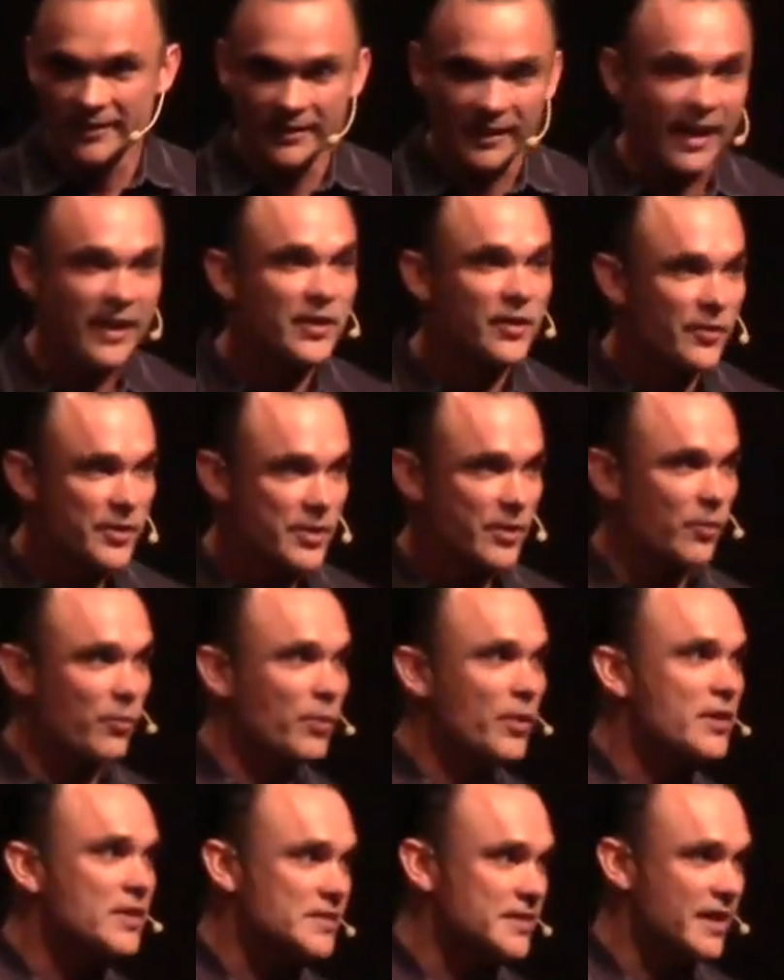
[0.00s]
I know your
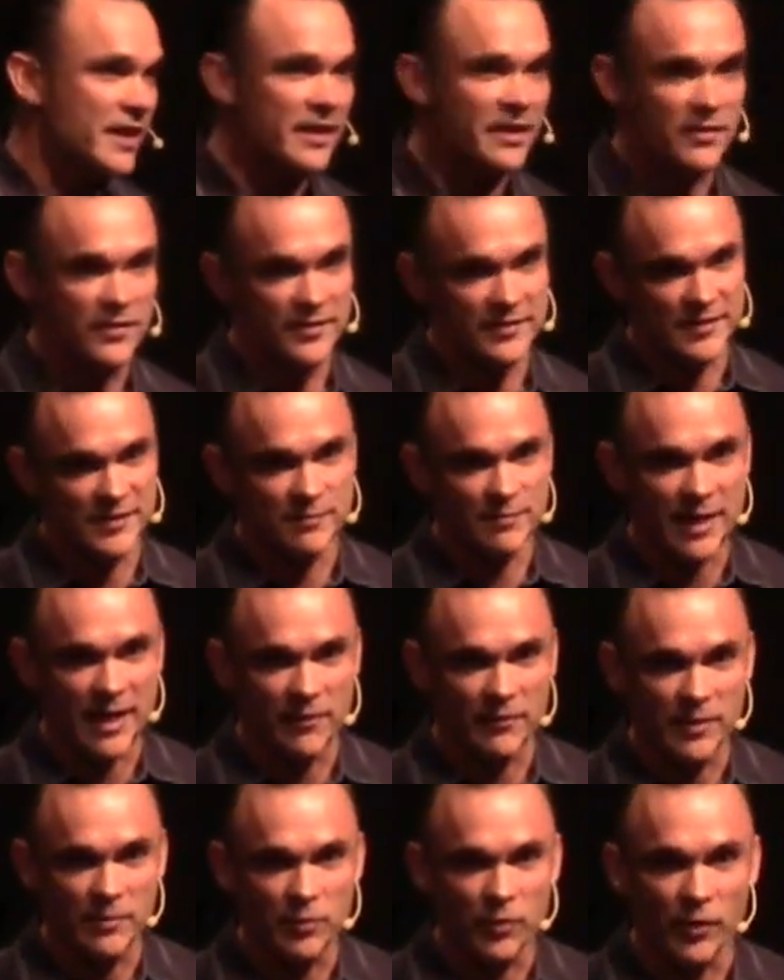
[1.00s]
word is higher than this
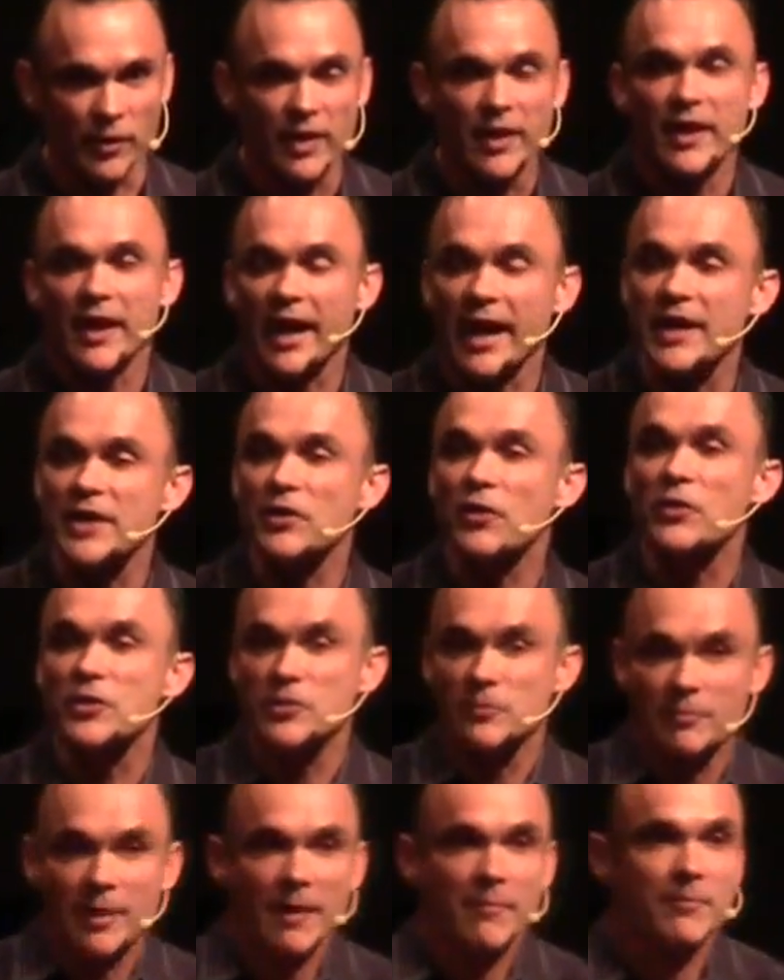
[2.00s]
bad report. I know
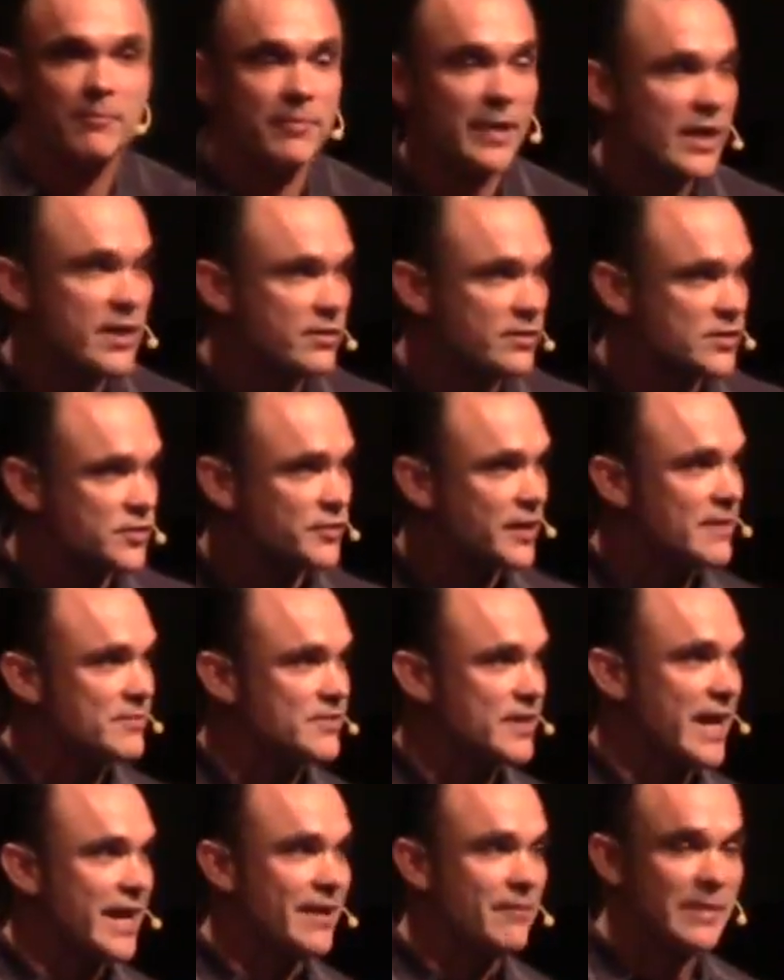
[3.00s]
you, by your
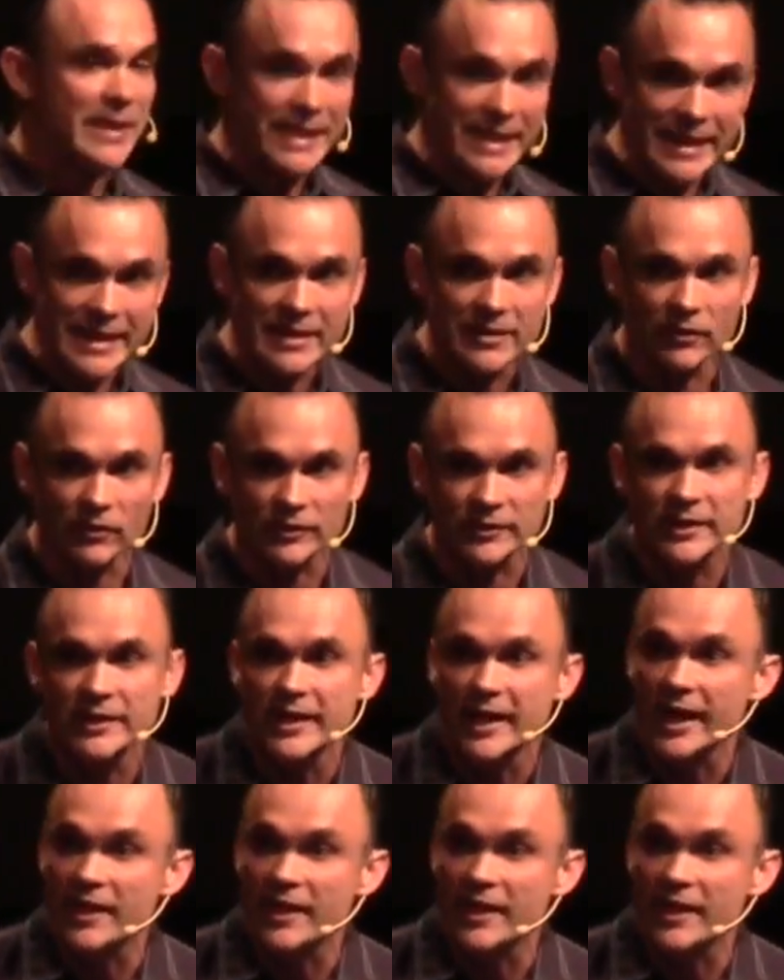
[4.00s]
stripes I am healed."